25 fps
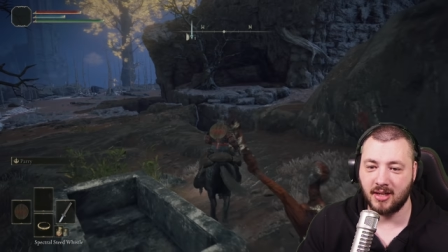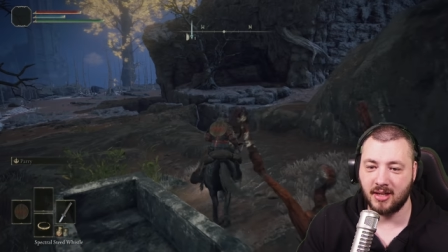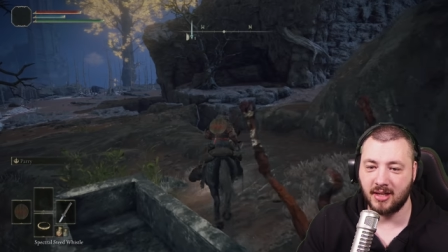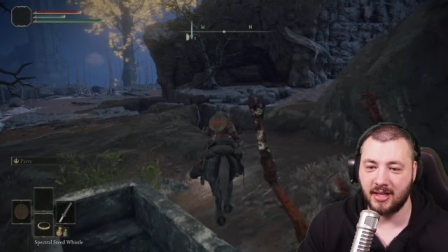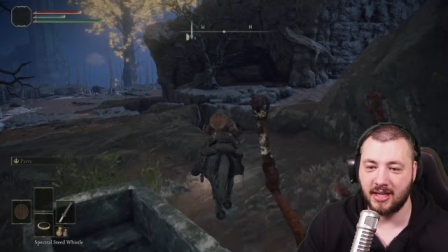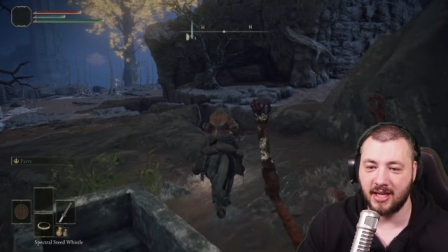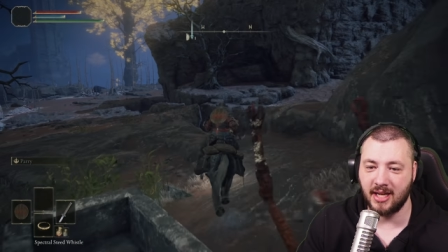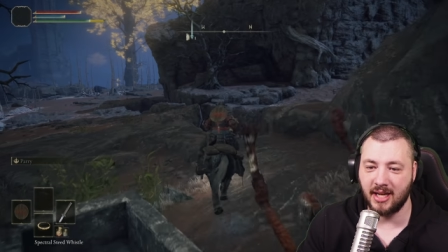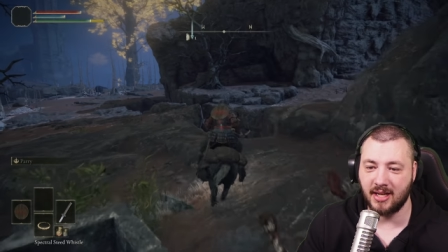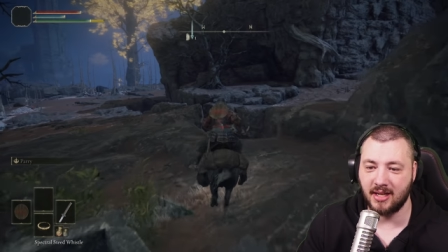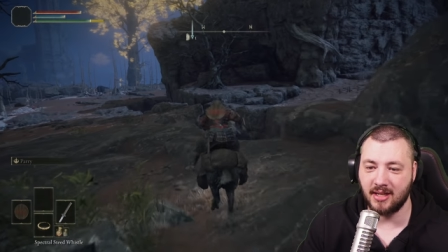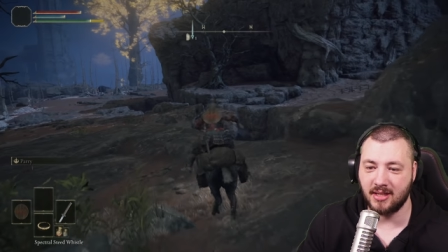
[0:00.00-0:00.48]

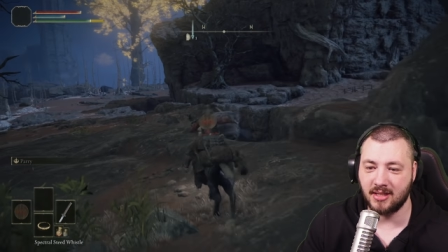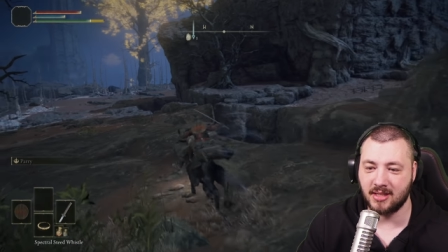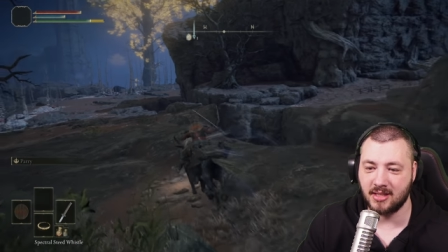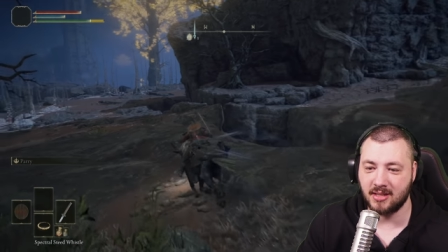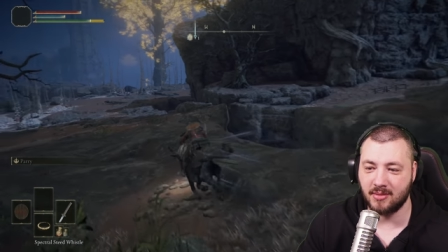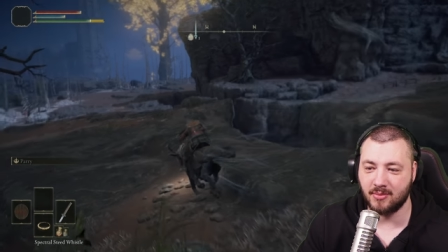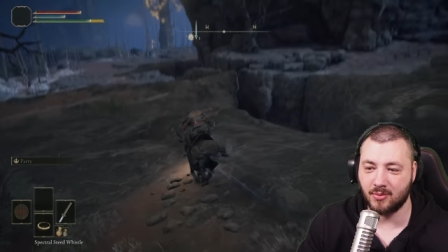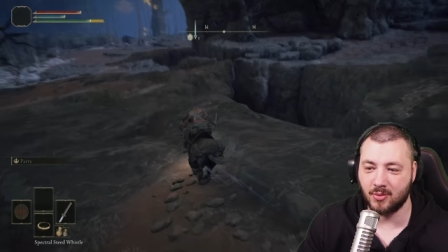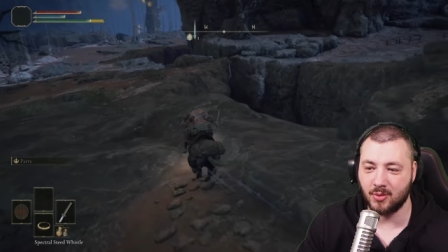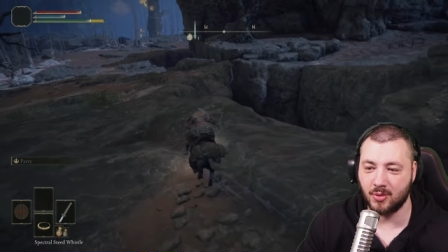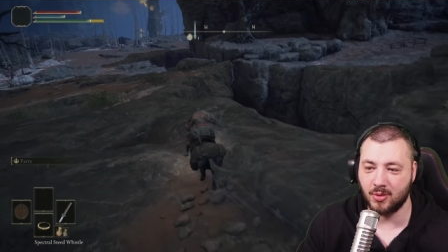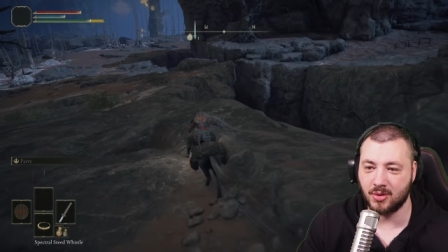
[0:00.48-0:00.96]
get
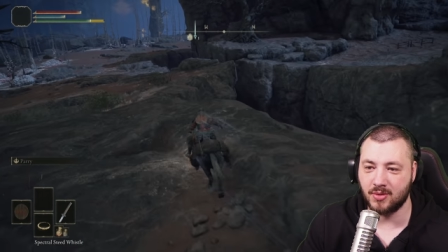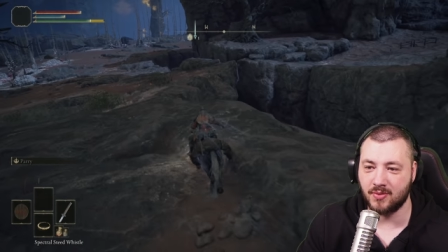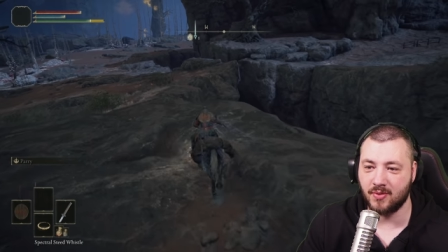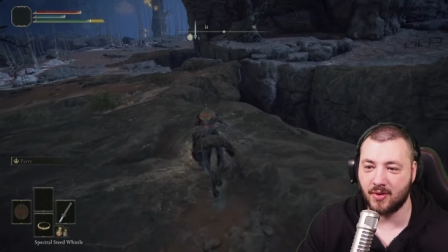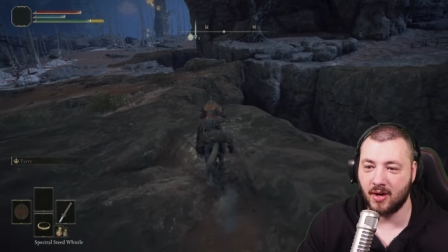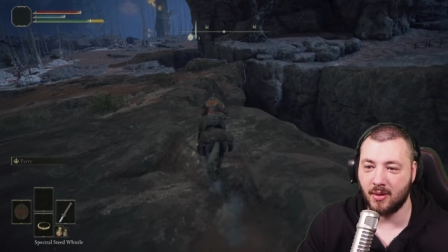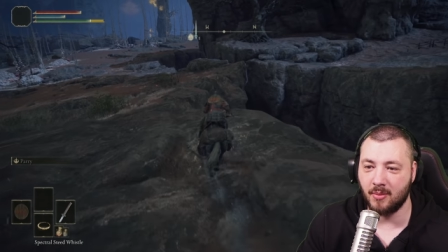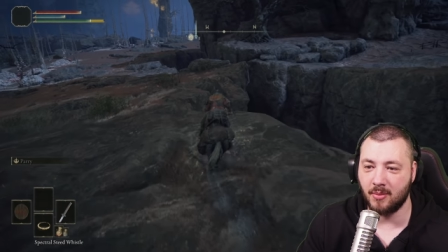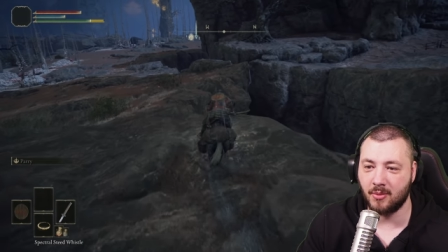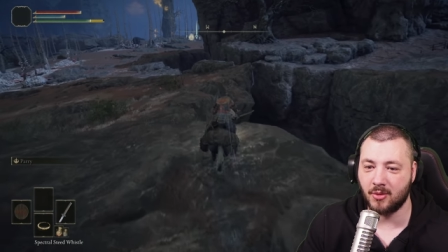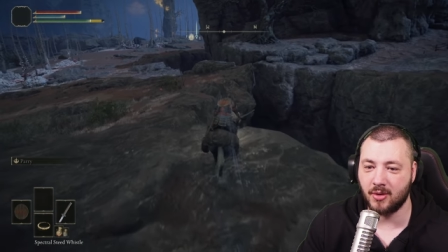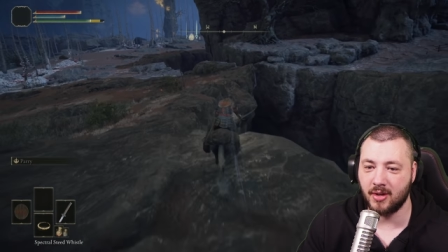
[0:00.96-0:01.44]
some runes for
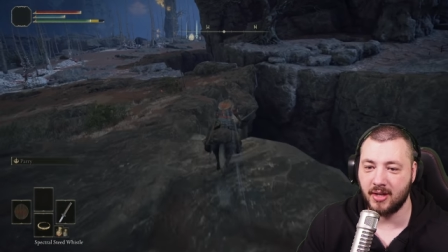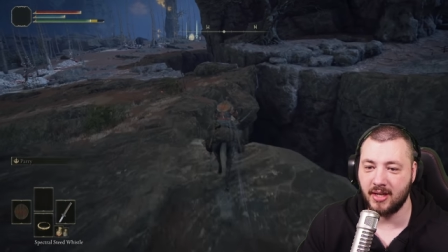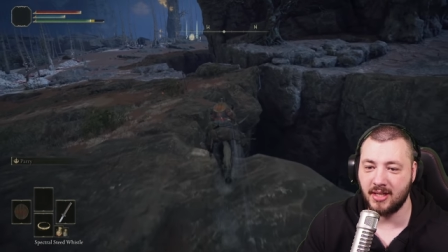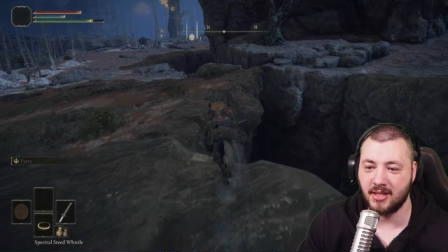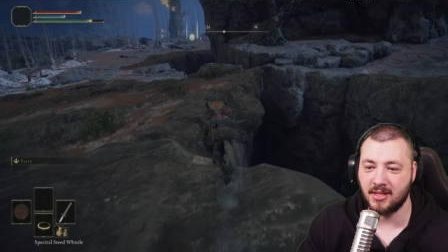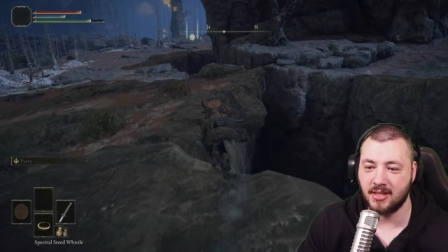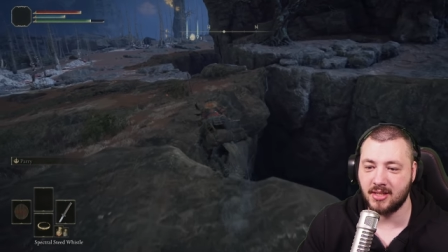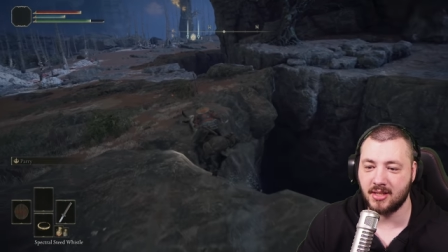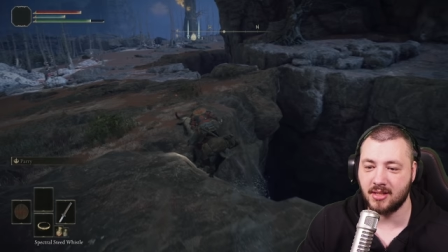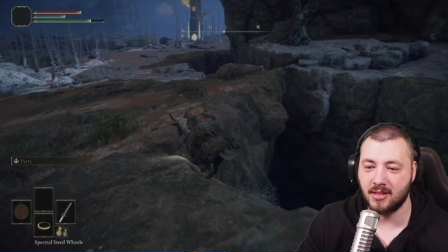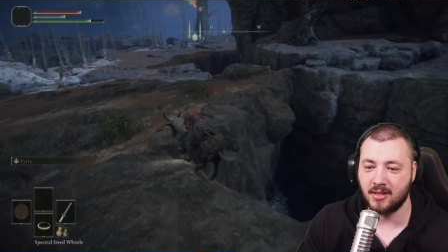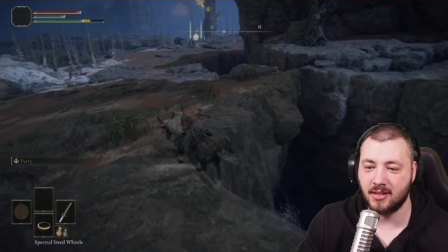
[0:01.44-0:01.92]

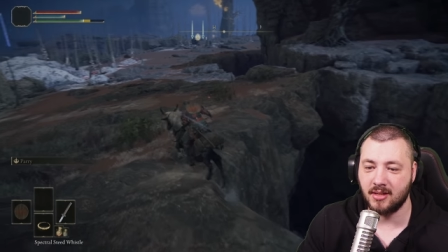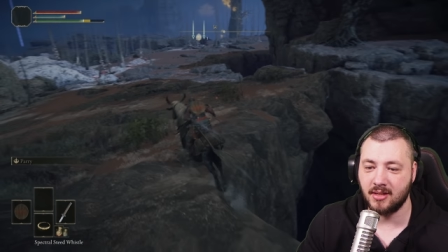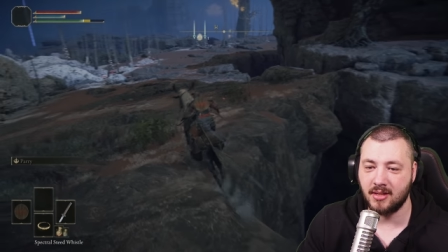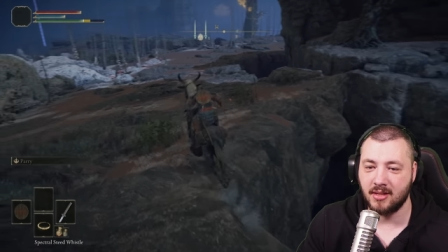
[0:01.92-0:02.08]
upgrades.